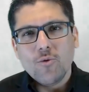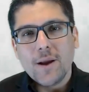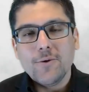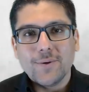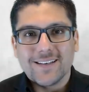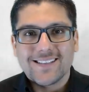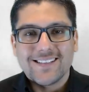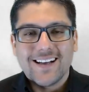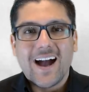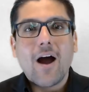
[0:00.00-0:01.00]
do I do
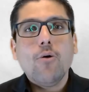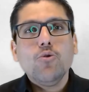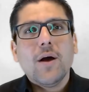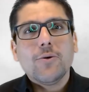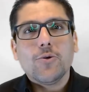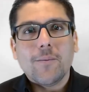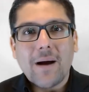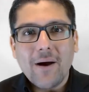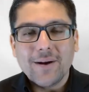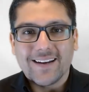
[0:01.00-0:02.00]
this? How do I go
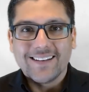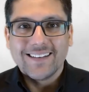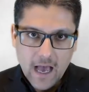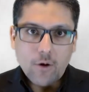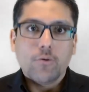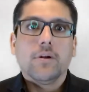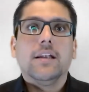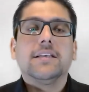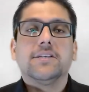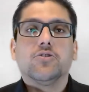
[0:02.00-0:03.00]
about it? Now,
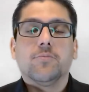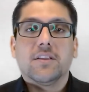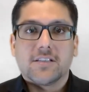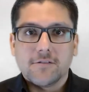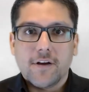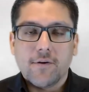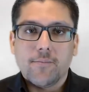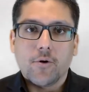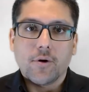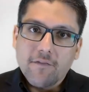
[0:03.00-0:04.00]
listen to me. This is very
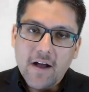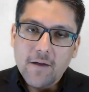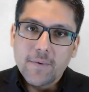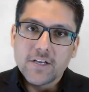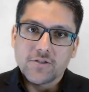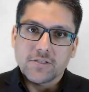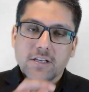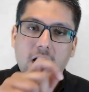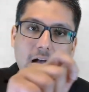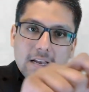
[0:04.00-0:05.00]
important. If I have patients,
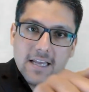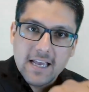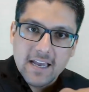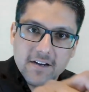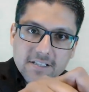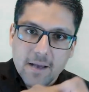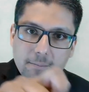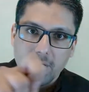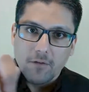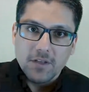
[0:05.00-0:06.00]
I take hair
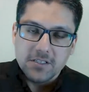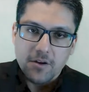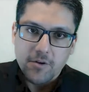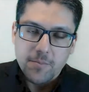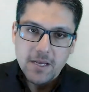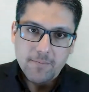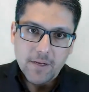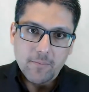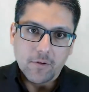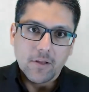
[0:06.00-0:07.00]
sample of these 100
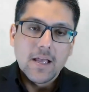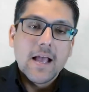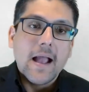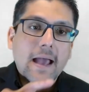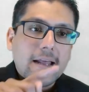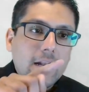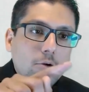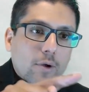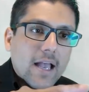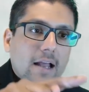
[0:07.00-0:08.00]
people and I
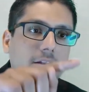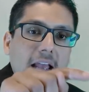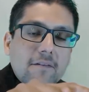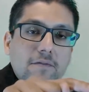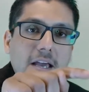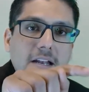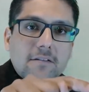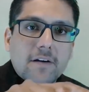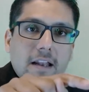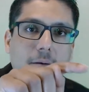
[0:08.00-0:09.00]
look at if they
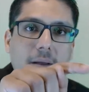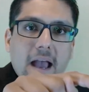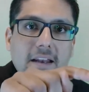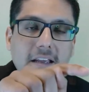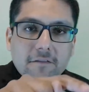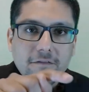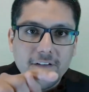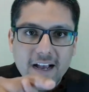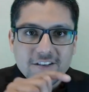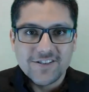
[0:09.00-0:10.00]
develop any
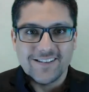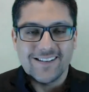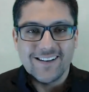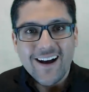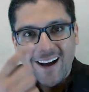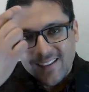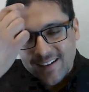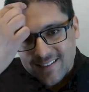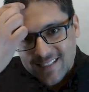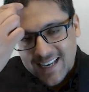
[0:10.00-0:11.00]
infection on
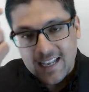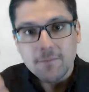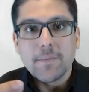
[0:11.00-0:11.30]
their skin